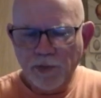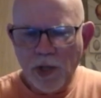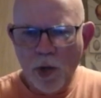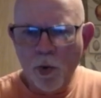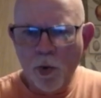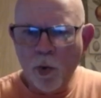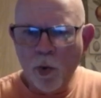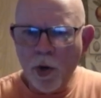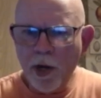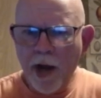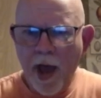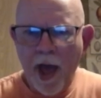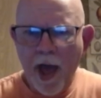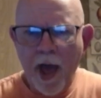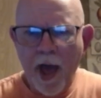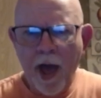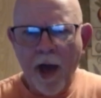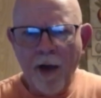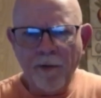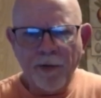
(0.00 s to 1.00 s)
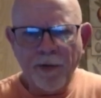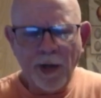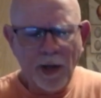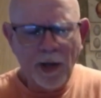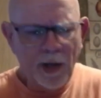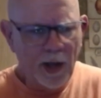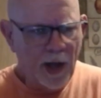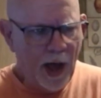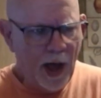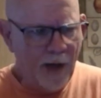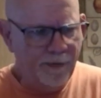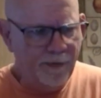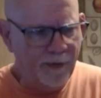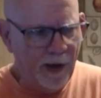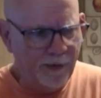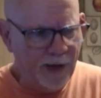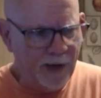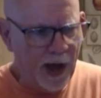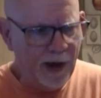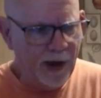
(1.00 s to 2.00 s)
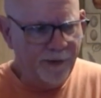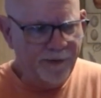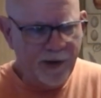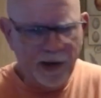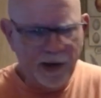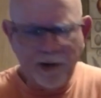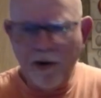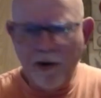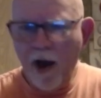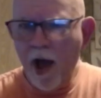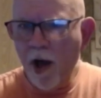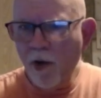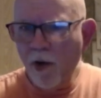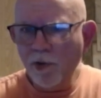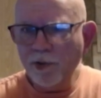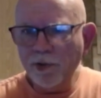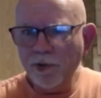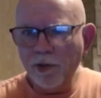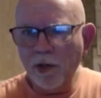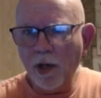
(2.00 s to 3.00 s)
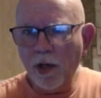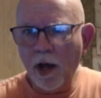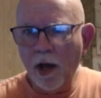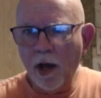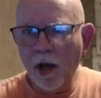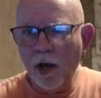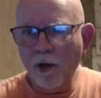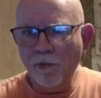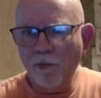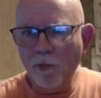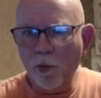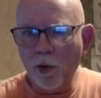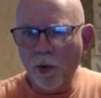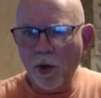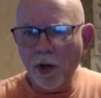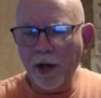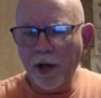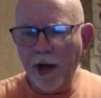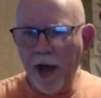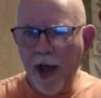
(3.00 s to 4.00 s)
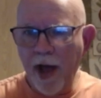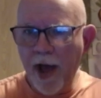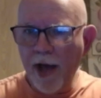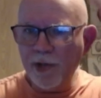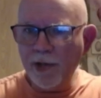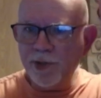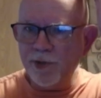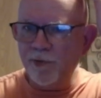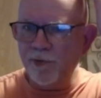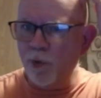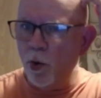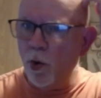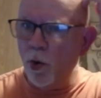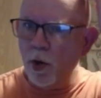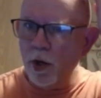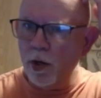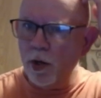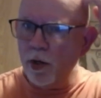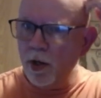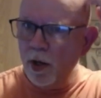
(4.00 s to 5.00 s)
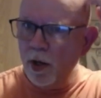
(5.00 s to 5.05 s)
we're going to have, I've got to figure out, we're going to ask for